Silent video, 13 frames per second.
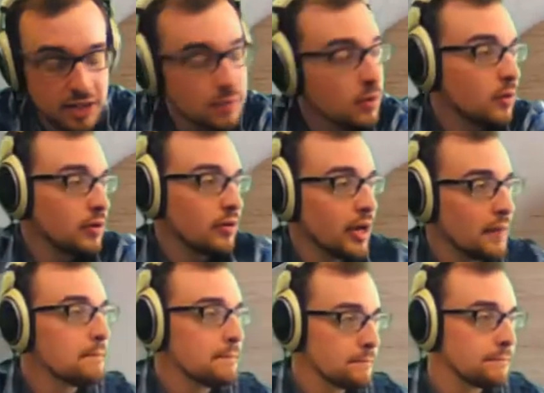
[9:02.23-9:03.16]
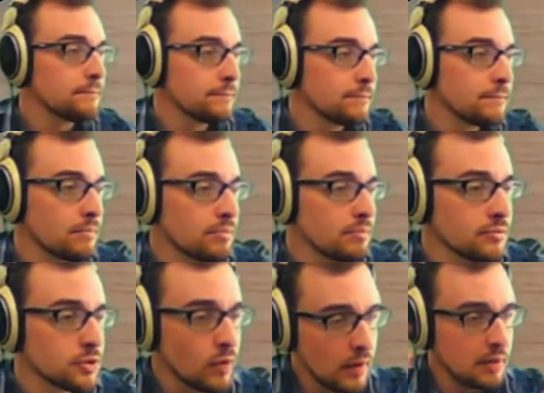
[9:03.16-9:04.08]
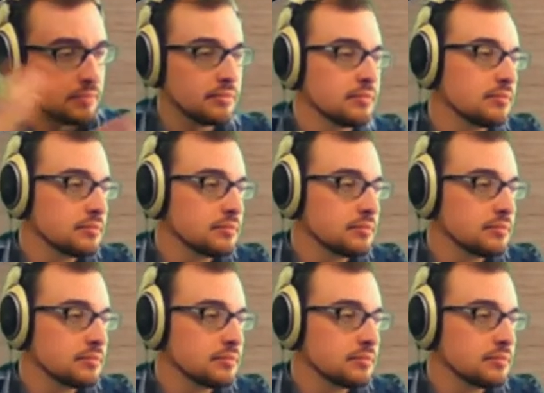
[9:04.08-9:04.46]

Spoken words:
the simple one, right? So we win.